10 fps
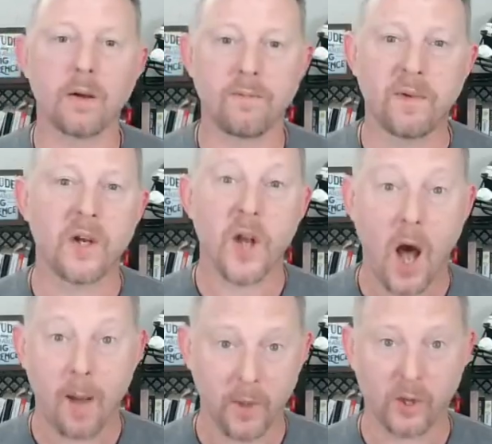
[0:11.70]

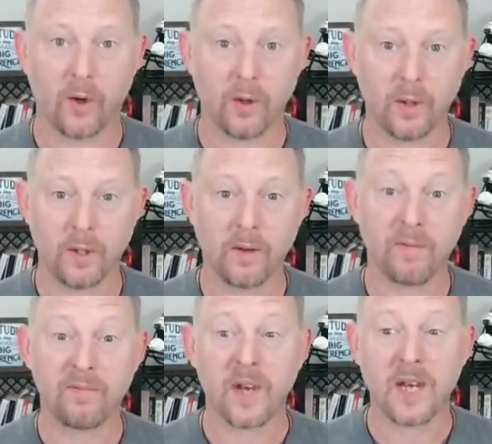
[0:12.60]
Phenomenal,
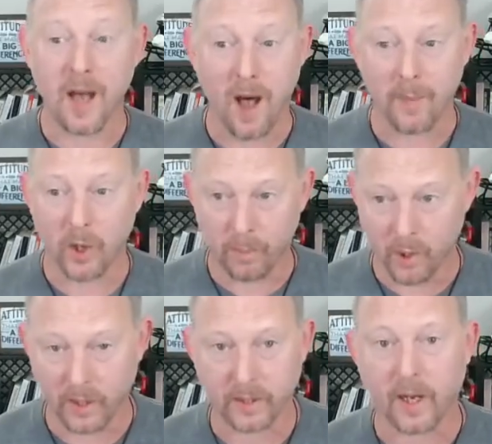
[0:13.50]
phenomenal book.